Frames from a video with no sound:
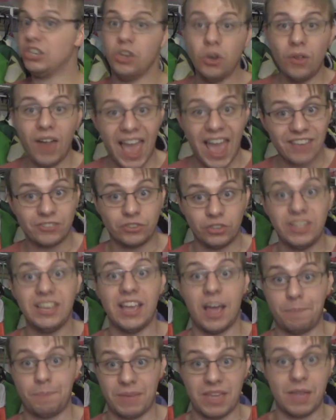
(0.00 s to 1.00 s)
you'll
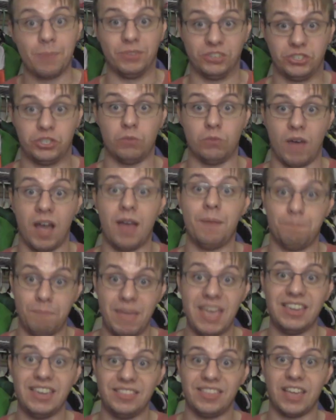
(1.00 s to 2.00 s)
actually be able to
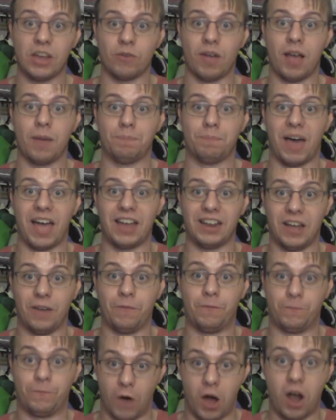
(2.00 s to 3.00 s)
make it there by
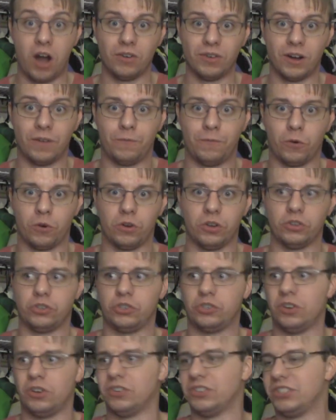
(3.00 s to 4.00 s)
far for
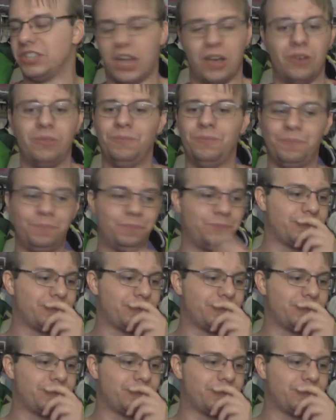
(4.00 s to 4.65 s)
sure so